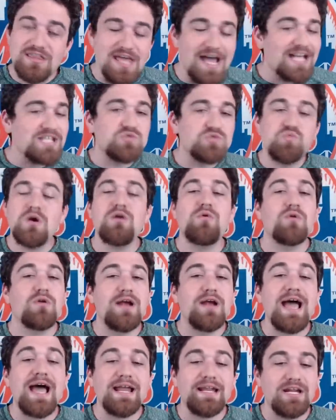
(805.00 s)
that's where
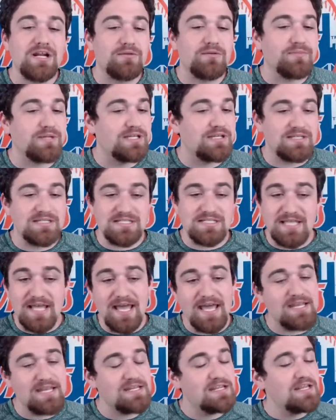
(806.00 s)
we're at here, because
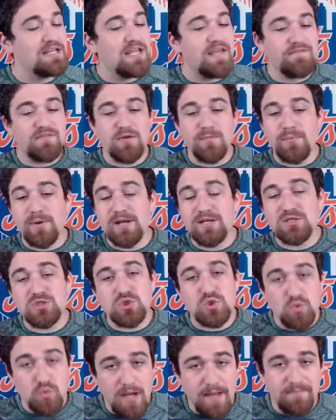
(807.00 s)
then the Braves
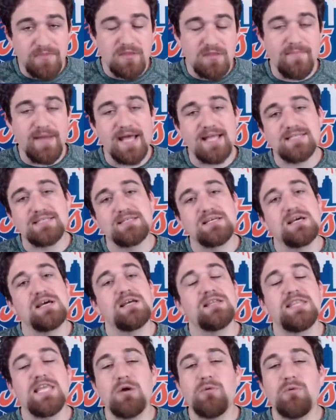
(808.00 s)
swept the Mets,
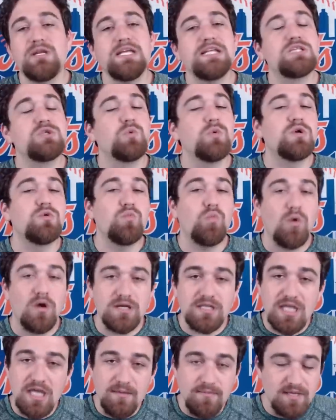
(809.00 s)
they would need to win
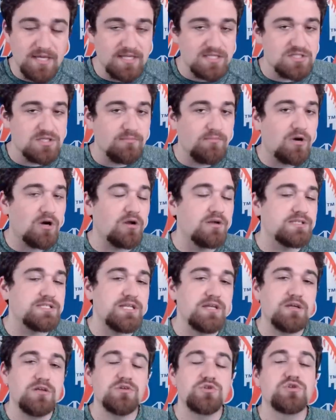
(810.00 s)
1 game against the Marlins,
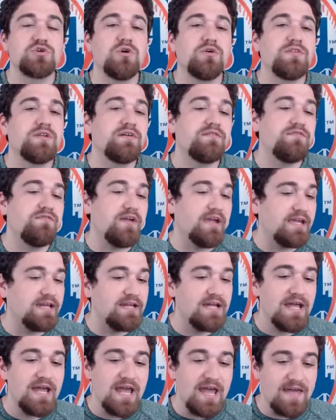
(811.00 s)
they control their fate,
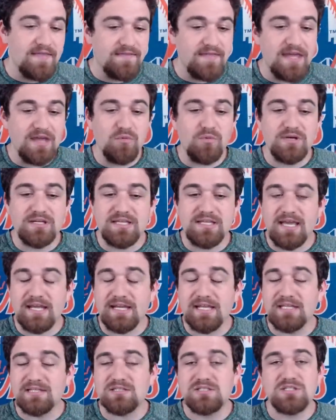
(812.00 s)
and they would
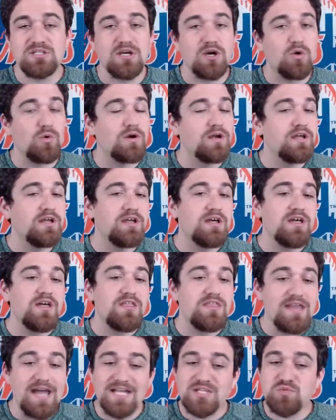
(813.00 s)
get in. So
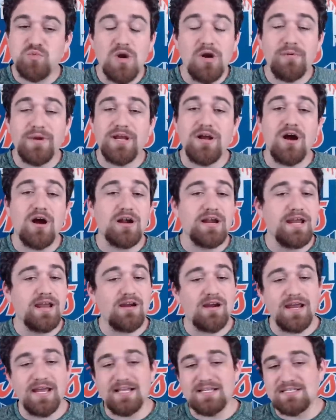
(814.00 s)
that's where we are
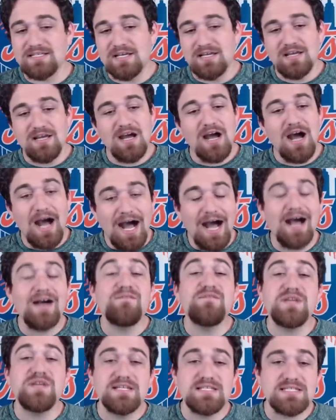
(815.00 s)
here, and
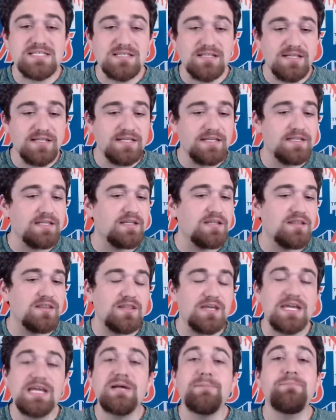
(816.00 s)
obviously
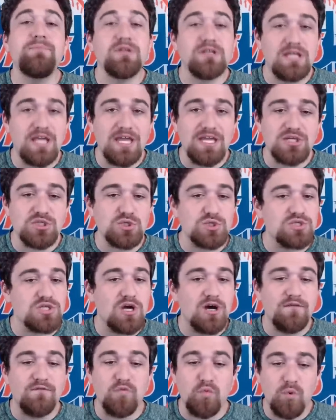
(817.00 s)
the implications
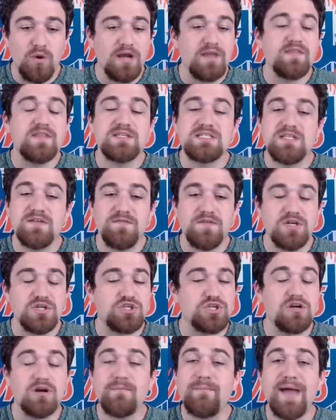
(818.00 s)
of winning this
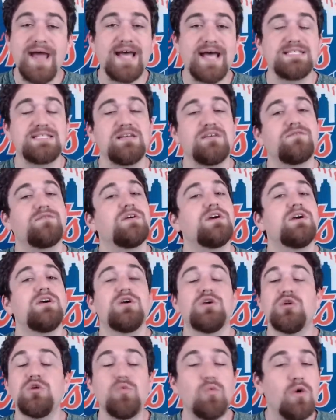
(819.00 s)
division are massive.
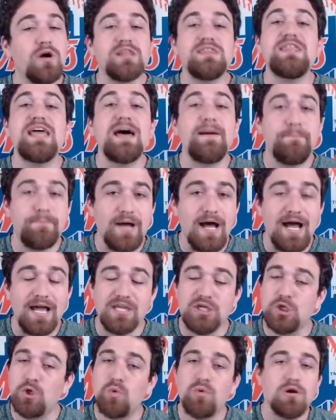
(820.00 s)
You want that bye.
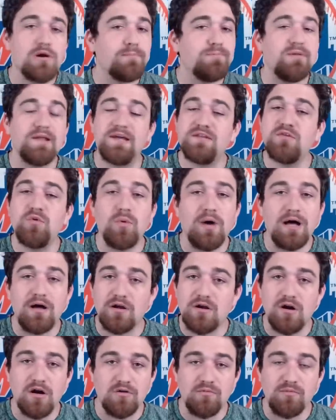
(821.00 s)
You don't want to play in the
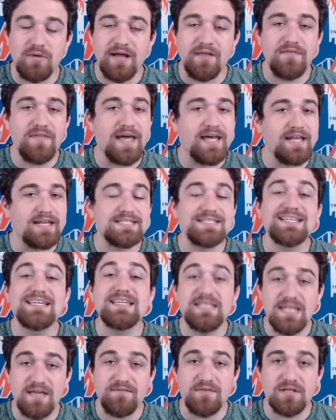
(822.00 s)
wild card round. That is a
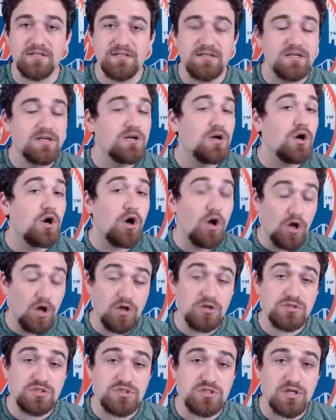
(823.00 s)
given.
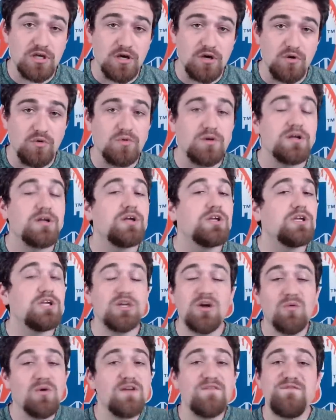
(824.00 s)
Also, you
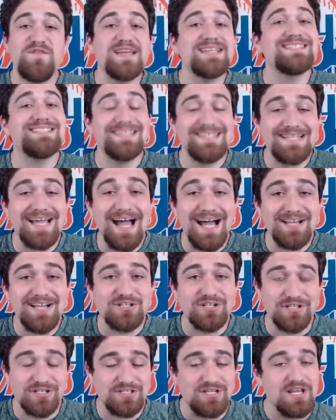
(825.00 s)
don't want to face the
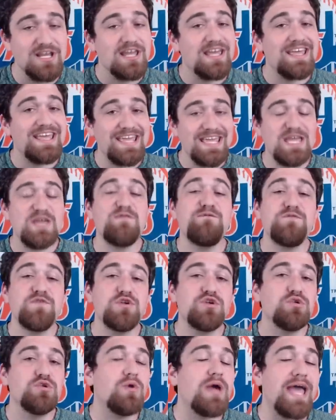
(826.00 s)
Dodgers. If
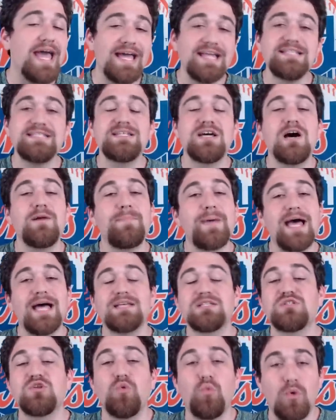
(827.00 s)
you end up
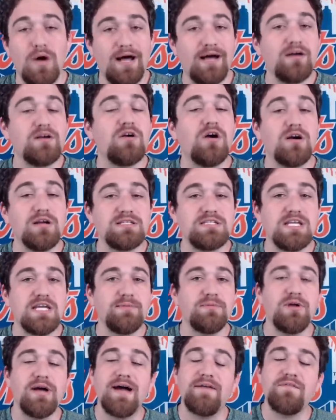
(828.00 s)
as the wild card
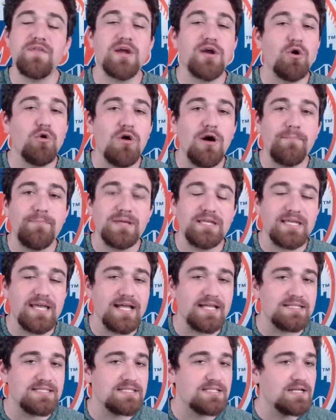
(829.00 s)
team, you'll have to go up
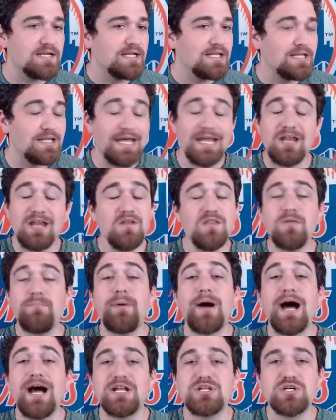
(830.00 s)
against likely the
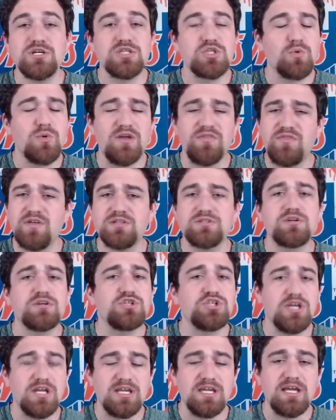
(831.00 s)
Padres the way things are
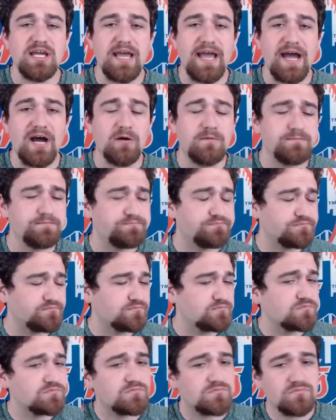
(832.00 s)
shaking out.
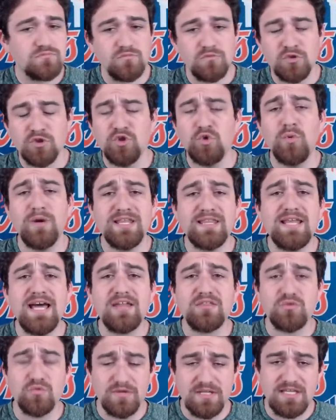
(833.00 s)
You win
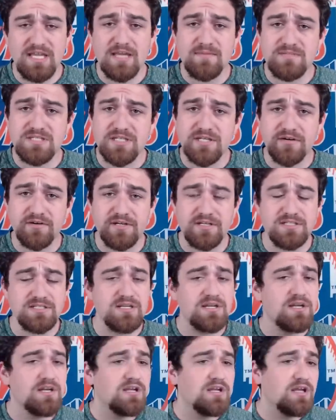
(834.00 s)
that 3-game
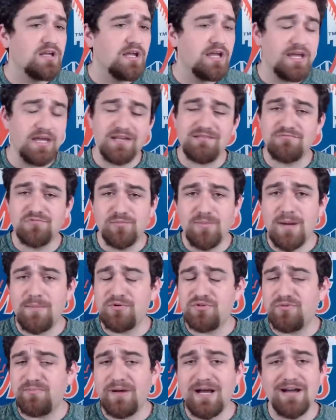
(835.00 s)
series, and
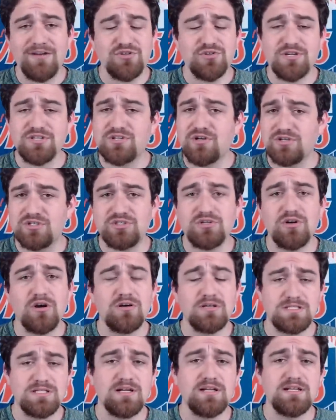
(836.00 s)
remember, the Padres are a
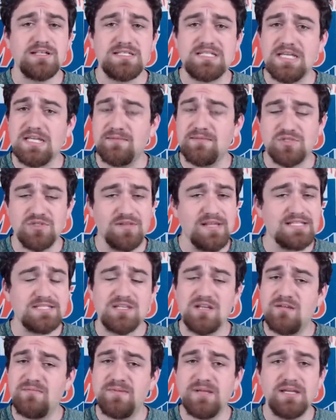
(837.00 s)
star-studded team, so that's
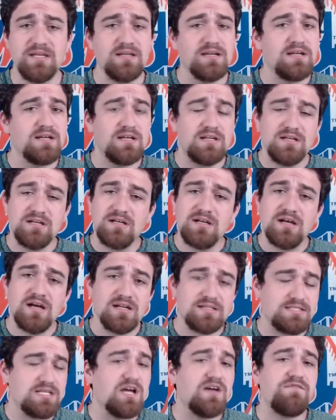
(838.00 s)
going to be
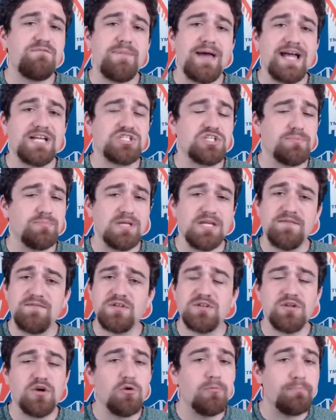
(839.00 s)
a tough matchup.
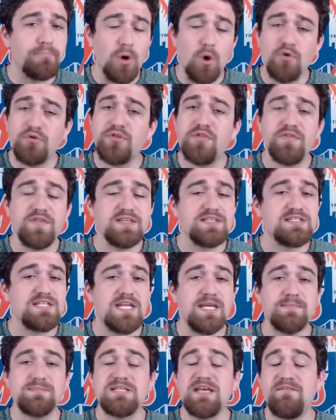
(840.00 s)
Even though both of these
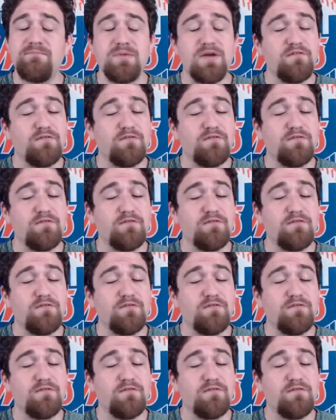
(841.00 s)
teams have